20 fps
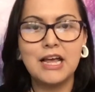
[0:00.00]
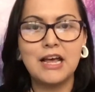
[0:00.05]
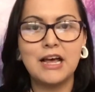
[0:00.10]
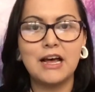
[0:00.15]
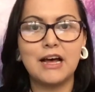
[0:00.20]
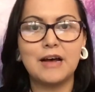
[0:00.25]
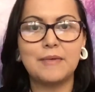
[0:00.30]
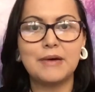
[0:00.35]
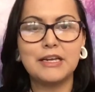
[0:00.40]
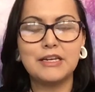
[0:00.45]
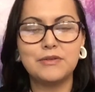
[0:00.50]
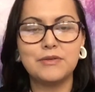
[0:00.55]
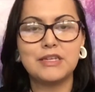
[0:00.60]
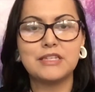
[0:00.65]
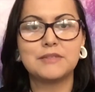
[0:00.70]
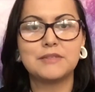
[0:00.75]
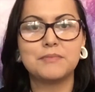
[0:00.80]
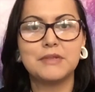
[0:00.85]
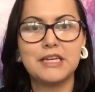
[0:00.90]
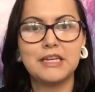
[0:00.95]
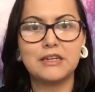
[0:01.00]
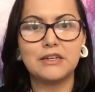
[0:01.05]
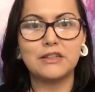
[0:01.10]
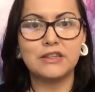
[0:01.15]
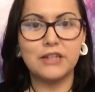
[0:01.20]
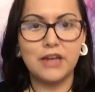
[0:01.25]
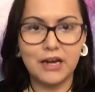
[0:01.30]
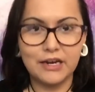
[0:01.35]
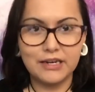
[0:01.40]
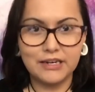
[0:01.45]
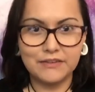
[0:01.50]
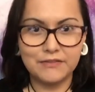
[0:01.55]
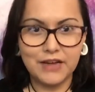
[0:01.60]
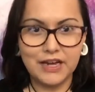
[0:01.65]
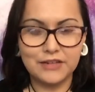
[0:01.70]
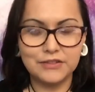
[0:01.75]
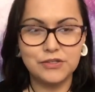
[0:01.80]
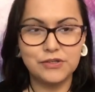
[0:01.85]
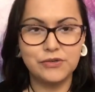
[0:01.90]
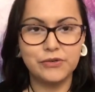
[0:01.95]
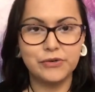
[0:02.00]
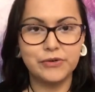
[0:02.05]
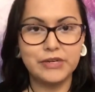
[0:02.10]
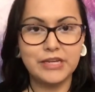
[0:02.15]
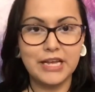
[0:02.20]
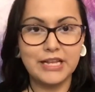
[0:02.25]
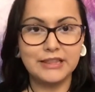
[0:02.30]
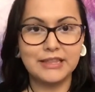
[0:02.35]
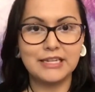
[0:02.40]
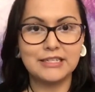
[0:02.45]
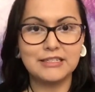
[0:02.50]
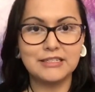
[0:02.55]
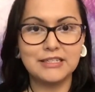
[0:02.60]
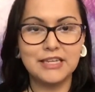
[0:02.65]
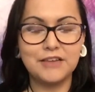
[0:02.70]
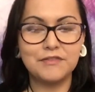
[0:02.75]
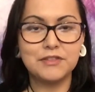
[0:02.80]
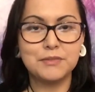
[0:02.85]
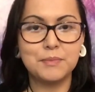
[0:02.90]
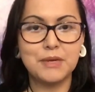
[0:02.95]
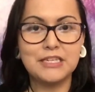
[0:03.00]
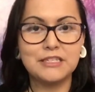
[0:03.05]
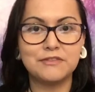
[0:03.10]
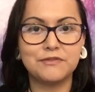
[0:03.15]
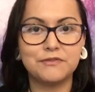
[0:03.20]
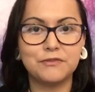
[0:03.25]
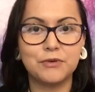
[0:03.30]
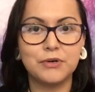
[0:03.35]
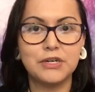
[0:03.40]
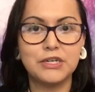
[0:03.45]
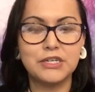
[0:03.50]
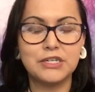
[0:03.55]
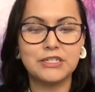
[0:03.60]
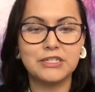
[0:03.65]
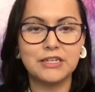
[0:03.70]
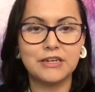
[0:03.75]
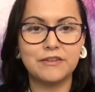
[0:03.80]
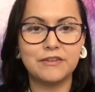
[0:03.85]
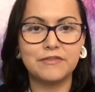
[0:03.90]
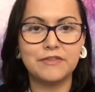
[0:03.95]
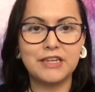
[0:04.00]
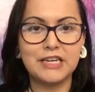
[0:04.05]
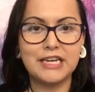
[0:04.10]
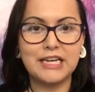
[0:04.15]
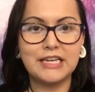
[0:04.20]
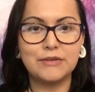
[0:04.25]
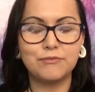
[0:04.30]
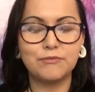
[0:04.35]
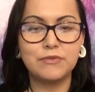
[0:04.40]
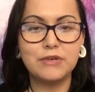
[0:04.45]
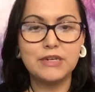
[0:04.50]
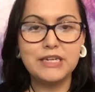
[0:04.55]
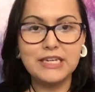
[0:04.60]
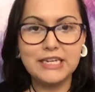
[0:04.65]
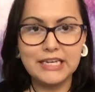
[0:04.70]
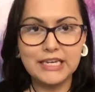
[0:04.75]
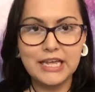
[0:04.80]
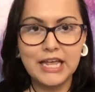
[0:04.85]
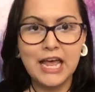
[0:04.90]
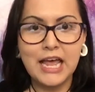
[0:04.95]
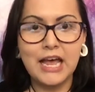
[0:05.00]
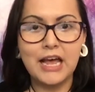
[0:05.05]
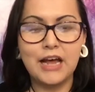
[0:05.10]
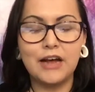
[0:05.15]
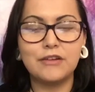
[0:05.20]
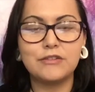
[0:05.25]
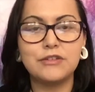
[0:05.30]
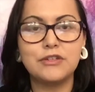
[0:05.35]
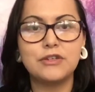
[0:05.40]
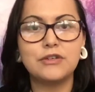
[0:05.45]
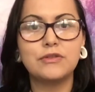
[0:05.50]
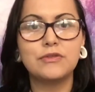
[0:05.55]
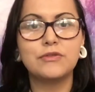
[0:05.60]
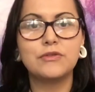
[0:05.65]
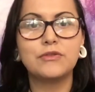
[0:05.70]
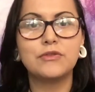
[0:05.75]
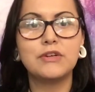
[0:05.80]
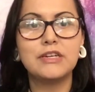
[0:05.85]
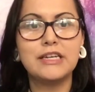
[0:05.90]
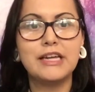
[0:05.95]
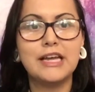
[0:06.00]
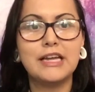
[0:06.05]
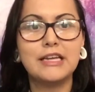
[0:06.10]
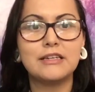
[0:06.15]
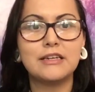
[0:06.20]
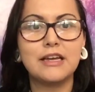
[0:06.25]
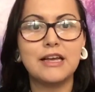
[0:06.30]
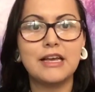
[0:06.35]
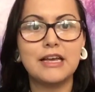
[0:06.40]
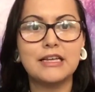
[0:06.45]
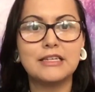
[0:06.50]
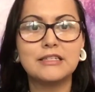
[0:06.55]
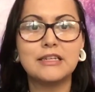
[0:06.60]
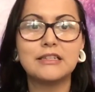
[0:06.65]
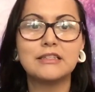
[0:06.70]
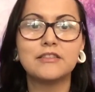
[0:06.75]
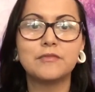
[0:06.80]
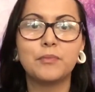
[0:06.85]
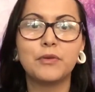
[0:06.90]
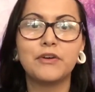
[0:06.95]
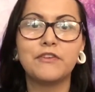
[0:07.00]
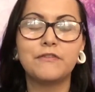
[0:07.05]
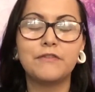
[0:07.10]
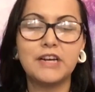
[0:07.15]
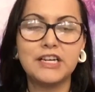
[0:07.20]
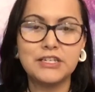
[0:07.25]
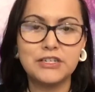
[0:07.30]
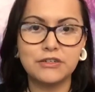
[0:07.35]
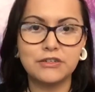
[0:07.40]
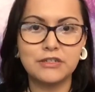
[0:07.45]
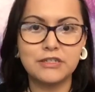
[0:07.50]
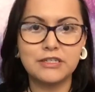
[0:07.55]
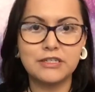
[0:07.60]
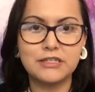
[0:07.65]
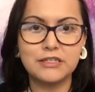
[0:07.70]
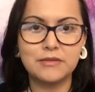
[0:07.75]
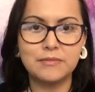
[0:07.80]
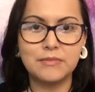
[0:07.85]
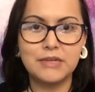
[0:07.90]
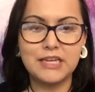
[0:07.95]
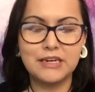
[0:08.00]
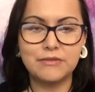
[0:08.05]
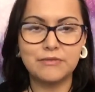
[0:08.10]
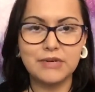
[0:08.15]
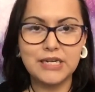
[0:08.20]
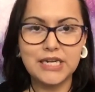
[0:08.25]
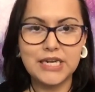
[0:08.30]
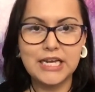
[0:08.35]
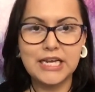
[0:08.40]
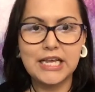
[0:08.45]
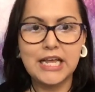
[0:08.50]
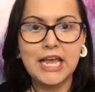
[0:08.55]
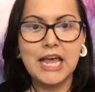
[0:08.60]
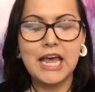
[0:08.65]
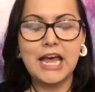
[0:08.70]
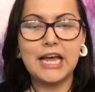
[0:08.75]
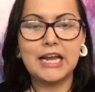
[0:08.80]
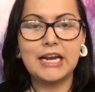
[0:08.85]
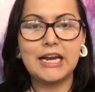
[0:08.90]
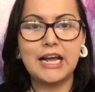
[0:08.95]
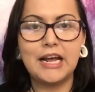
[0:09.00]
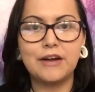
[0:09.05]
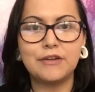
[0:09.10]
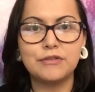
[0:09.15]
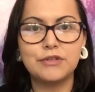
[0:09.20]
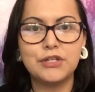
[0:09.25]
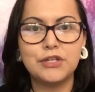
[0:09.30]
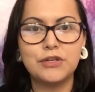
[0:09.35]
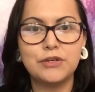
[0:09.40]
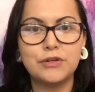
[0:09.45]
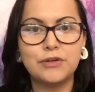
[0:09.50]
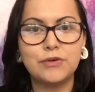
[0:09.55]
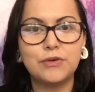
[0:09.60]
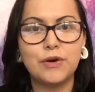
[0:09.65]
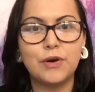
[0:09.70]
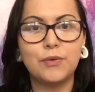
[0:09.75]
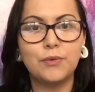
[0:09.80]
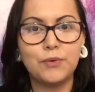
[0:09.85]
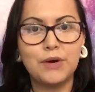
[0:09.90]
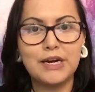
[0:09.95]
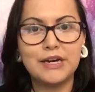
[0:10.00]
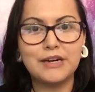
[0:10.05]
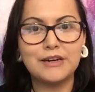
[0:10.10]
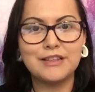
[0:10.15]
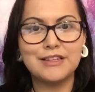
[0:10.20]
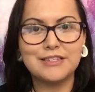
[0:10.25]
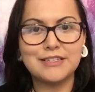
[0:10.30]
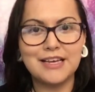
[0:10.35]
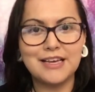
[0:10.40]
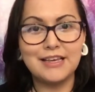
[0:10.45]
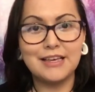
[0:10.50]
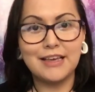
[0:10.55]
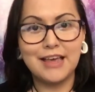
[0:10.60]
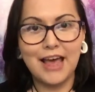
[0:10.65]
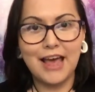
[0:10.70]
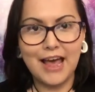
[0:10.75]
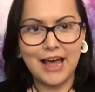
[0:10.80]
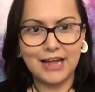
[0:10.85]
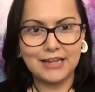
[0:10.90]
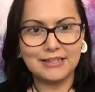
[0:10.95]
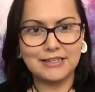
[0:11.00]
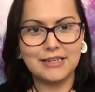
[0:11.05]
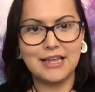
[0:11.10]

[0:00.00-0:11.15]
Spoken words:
I do explain a lot of how to create that safe space for yourself in a reading, how to create a sense of professionalism in a reading, and how to wear the psychic hat.